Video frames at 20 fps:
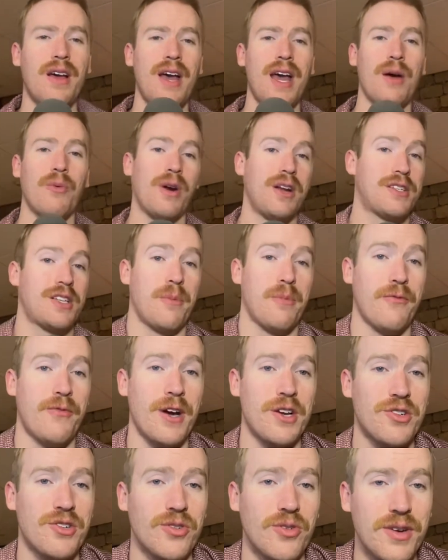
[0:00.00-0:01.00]
And when I say
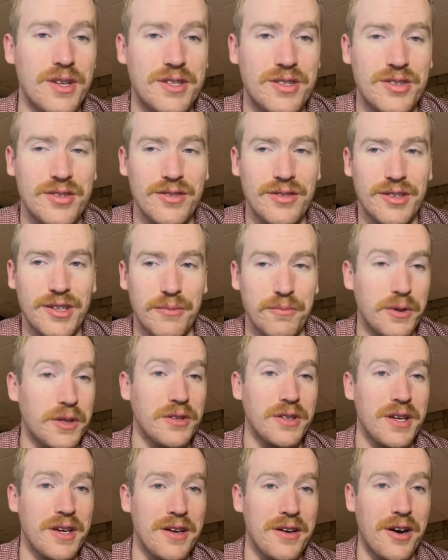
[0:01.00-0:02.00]
professional, it's
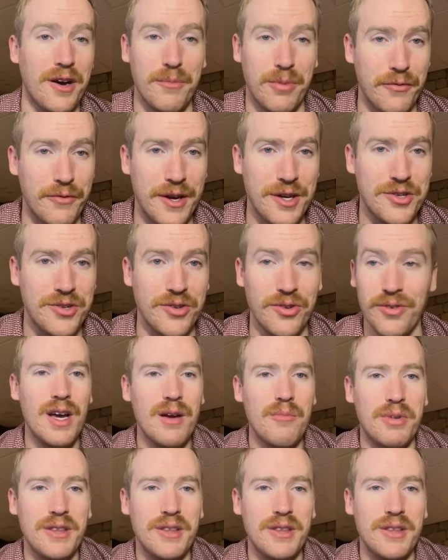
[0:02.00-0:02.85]
completely unprofessional.